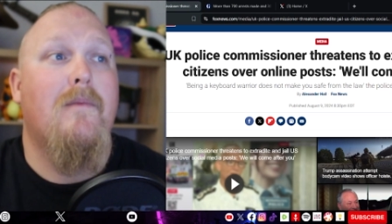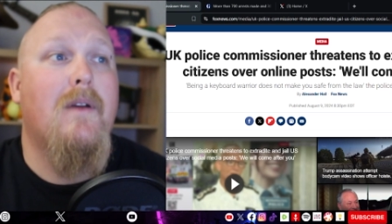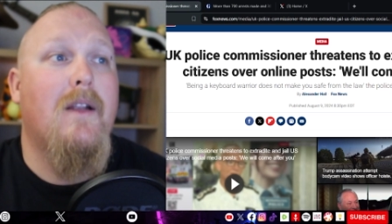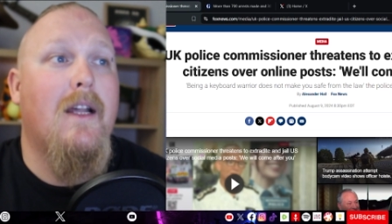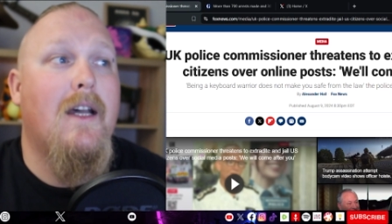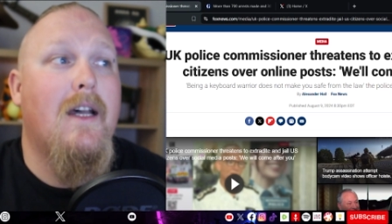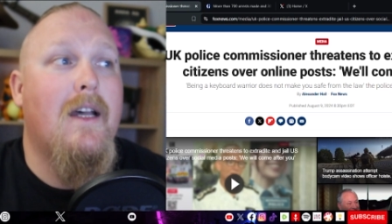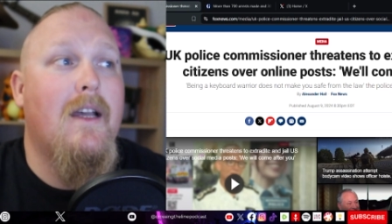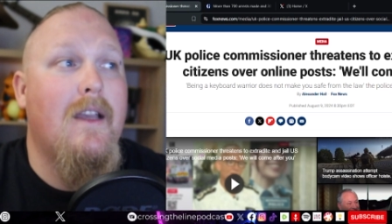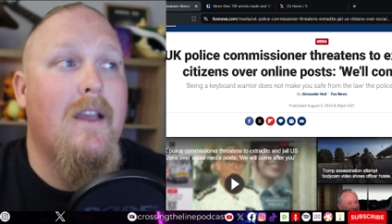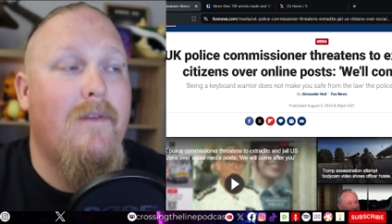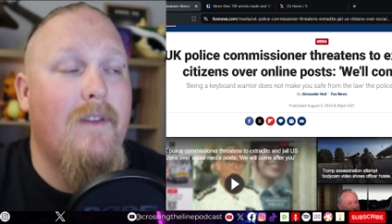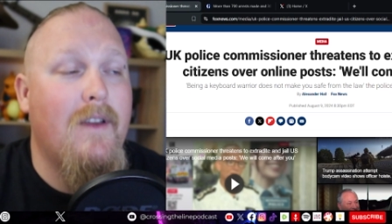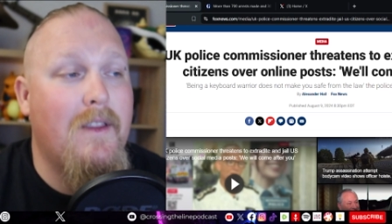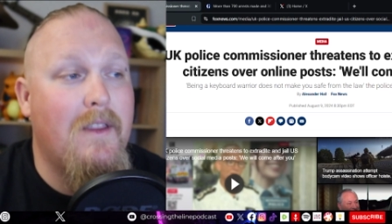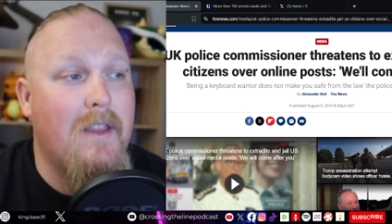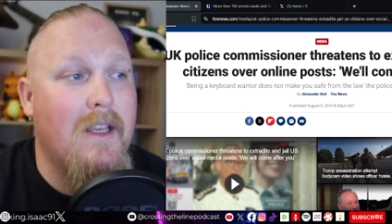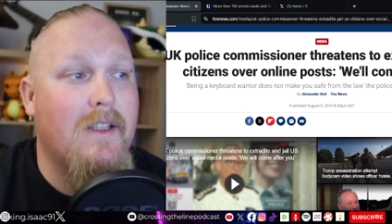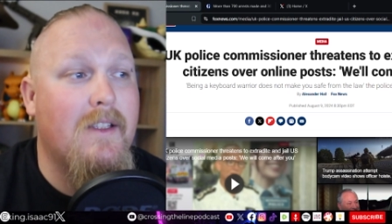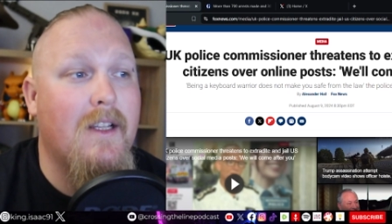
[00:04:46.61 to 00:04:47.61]
but if he
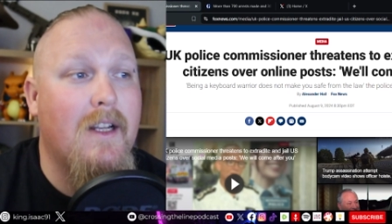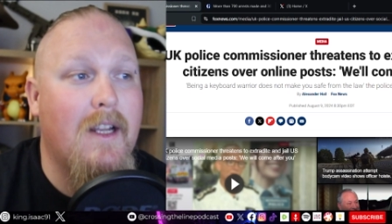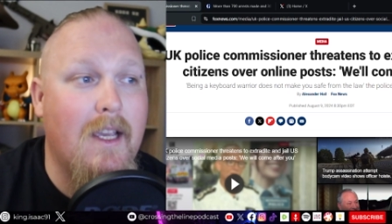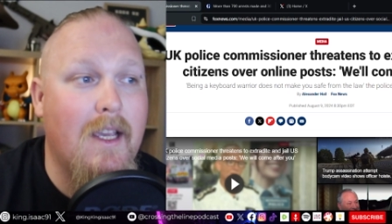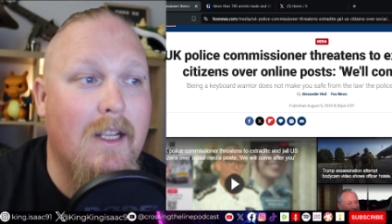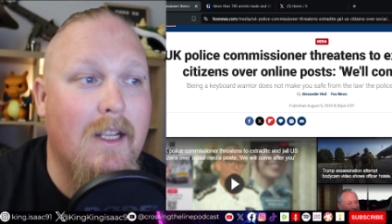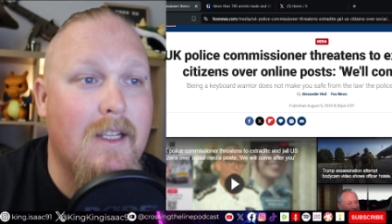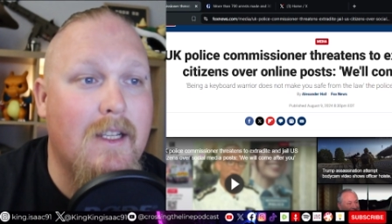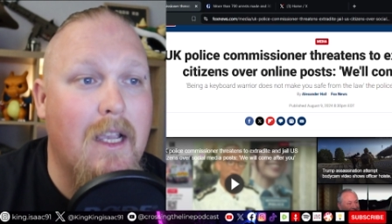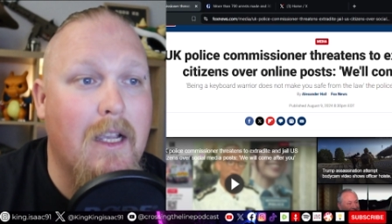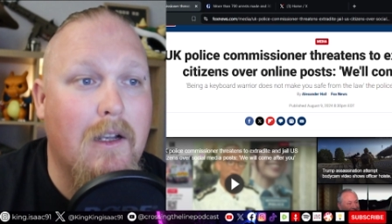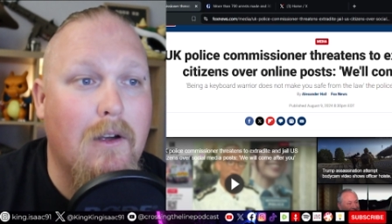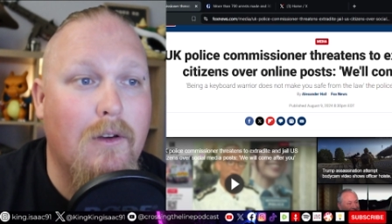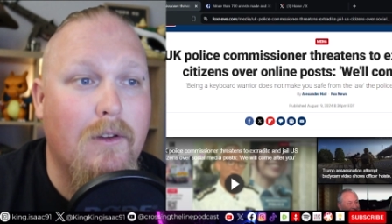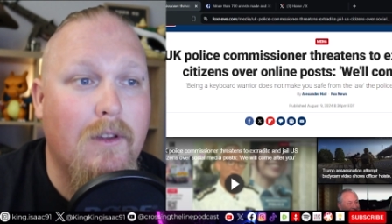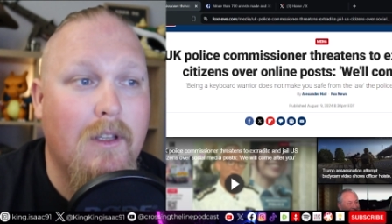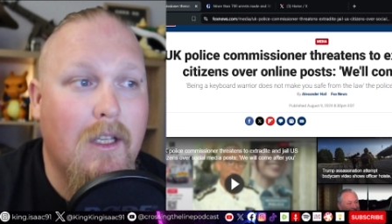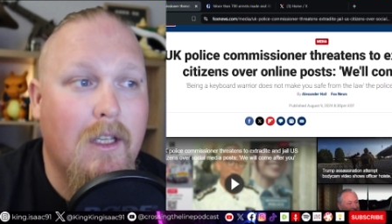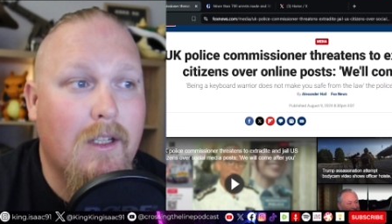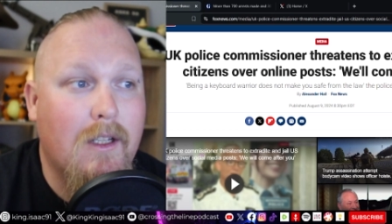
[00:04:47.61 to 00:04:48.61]
thinks that he can take
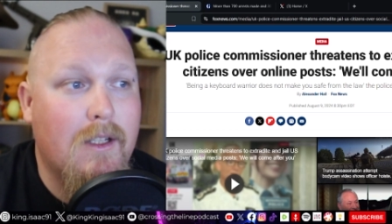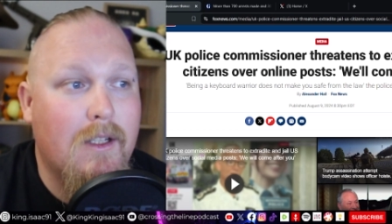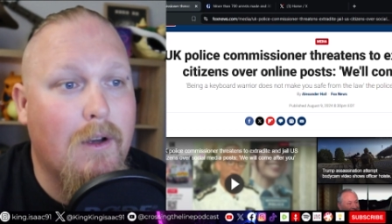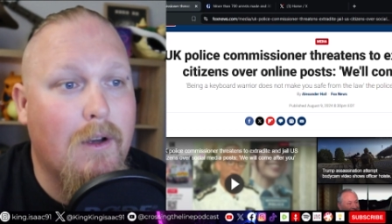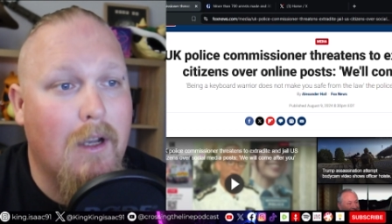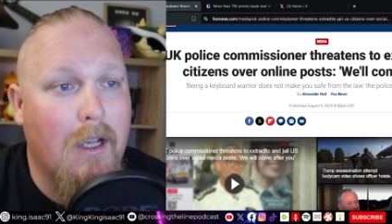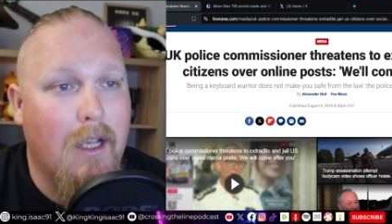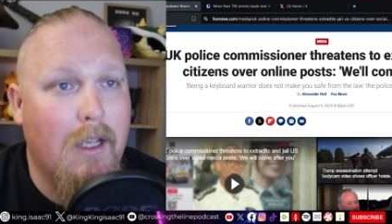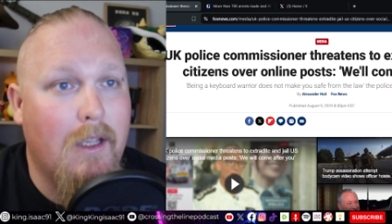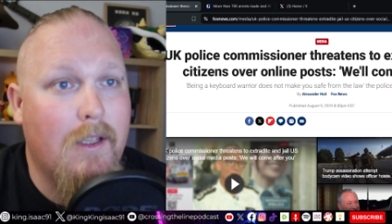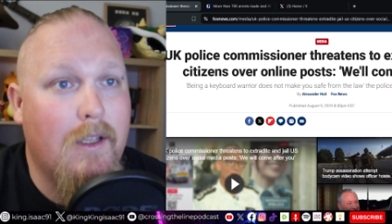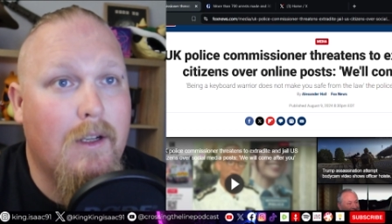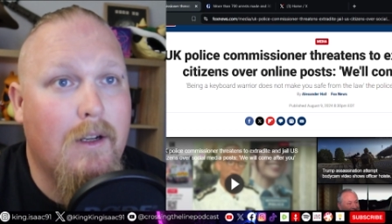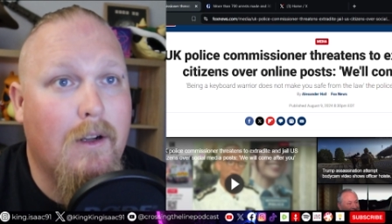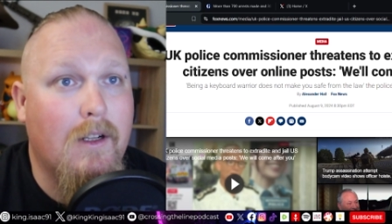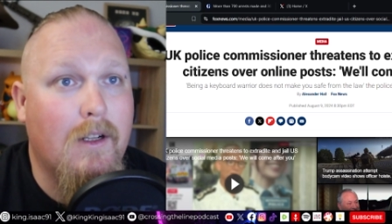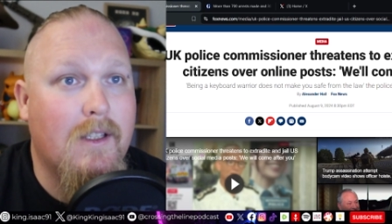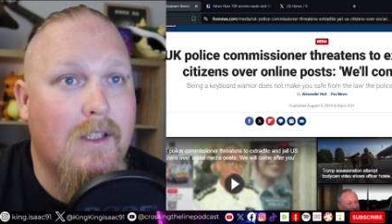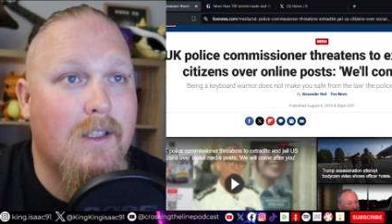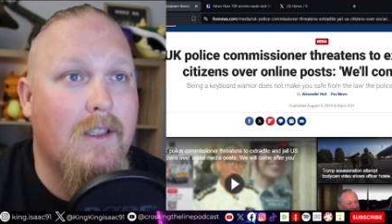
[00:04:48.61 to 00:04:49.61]
on the entire
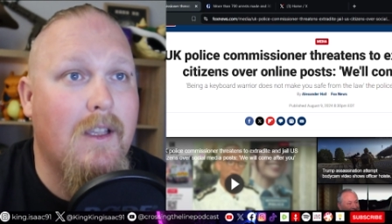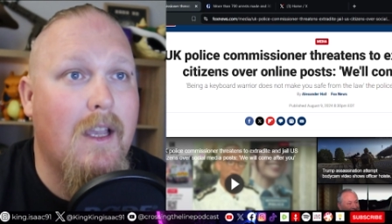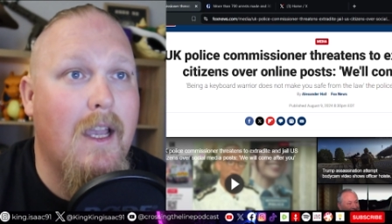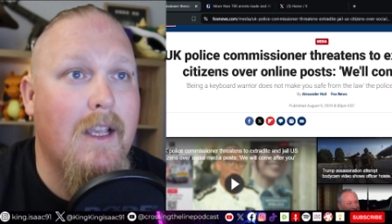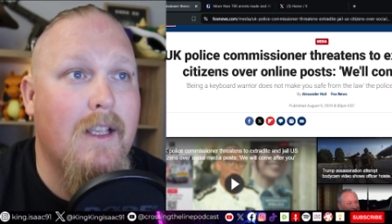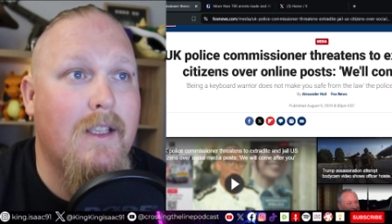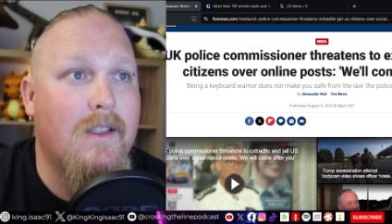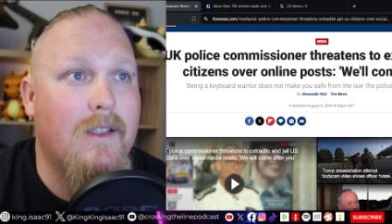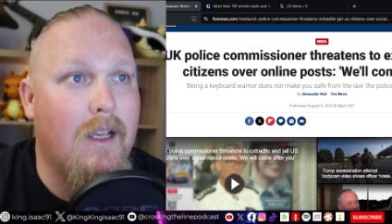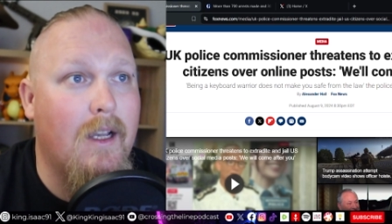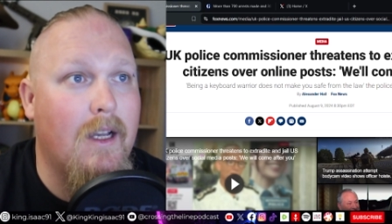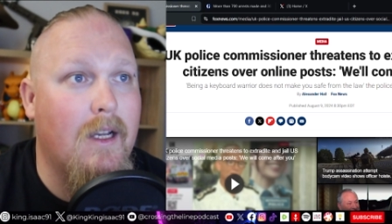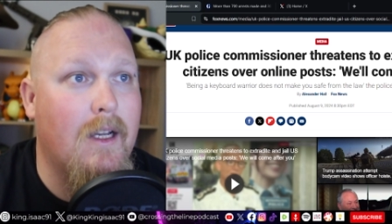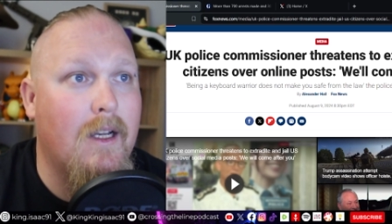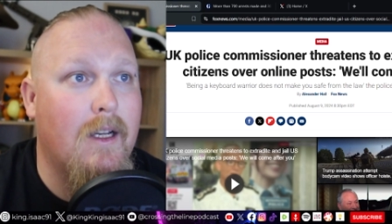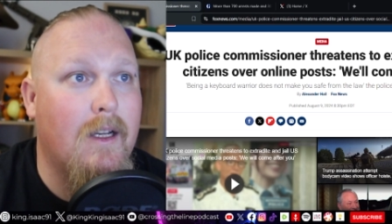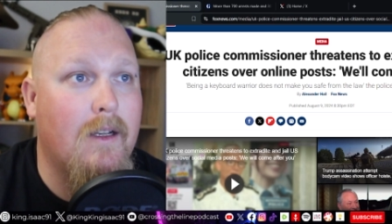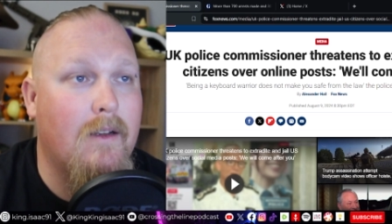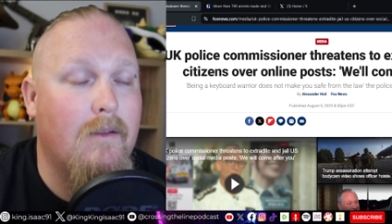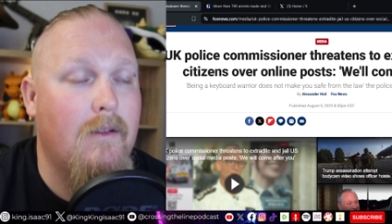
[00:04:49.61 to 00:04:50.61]
United States
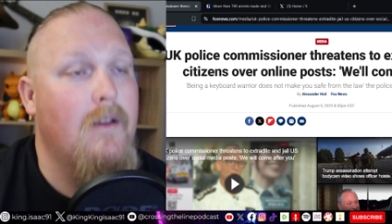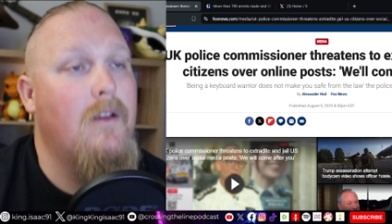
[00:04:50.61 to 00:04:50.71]
or